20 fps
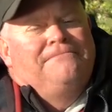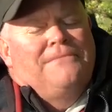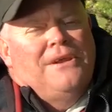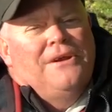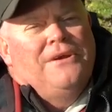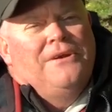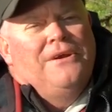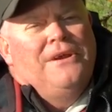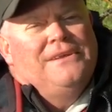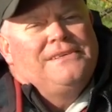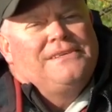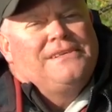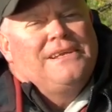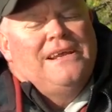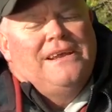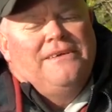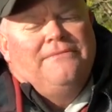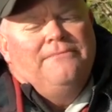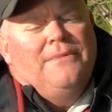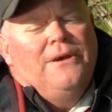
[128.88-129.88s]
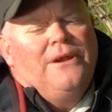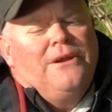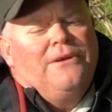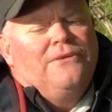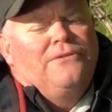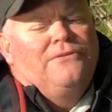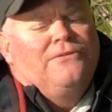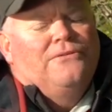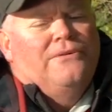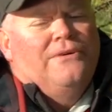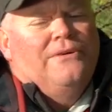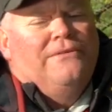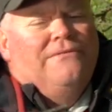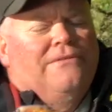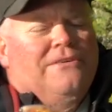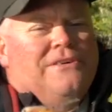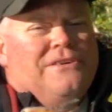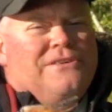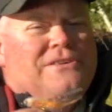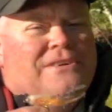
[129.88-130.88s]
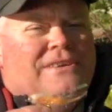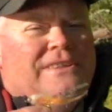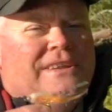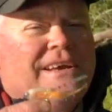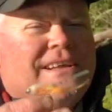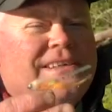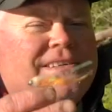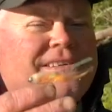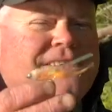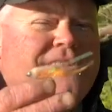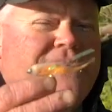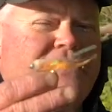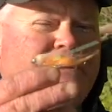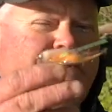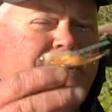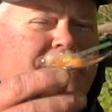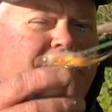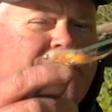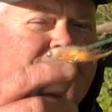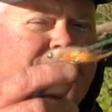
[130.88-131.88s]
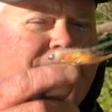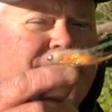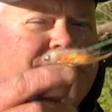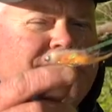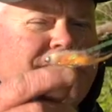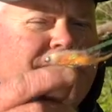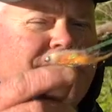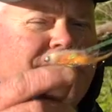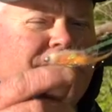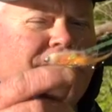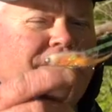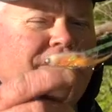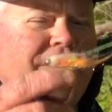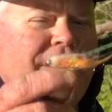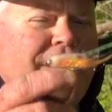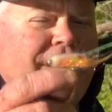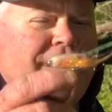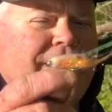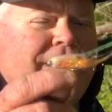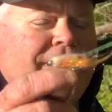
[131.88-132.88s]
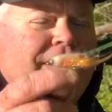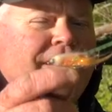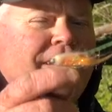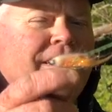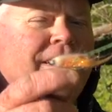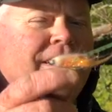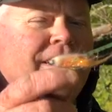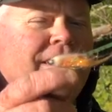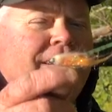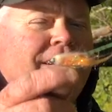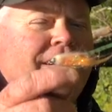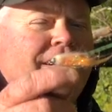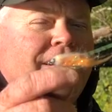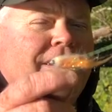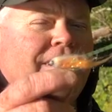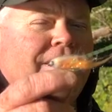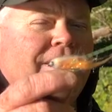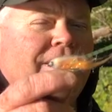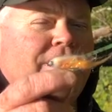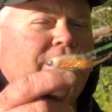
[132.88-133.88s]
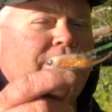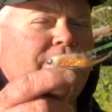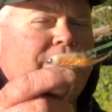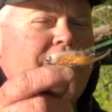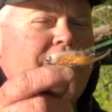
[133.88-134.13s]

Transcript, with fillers: areas that have migratory fish and that's going to be things that look like uh, little